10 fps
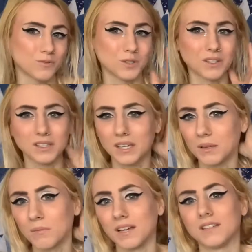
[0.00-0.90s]
you like
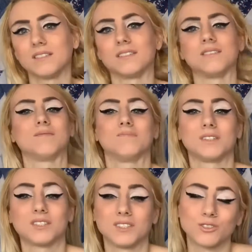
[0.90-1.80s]
handbags and
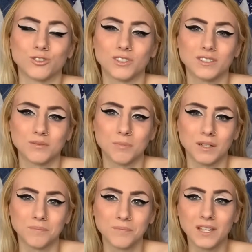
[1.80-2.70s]
accessories,
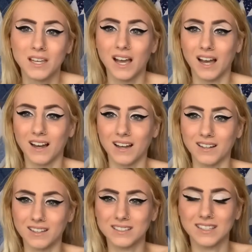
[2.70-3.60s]
but uh,
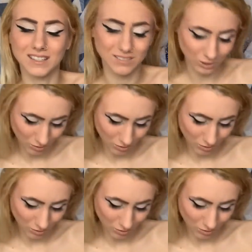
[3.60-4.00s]
let's get into